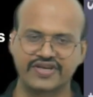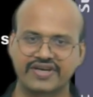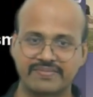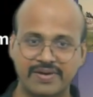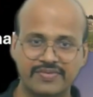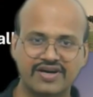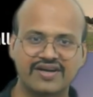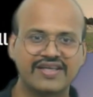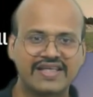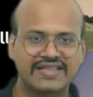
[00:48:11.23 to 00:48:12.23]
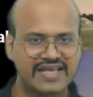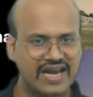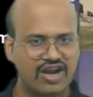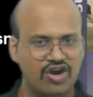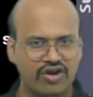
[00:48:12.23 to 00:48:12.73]
Remember, there
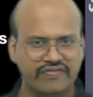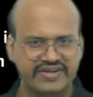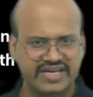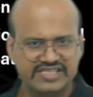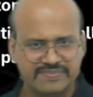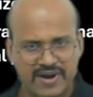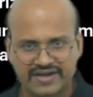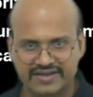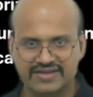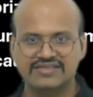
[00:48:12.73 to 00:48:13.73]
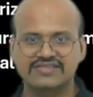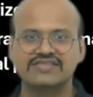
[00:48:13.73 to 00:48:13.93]
are a lot of dust particles,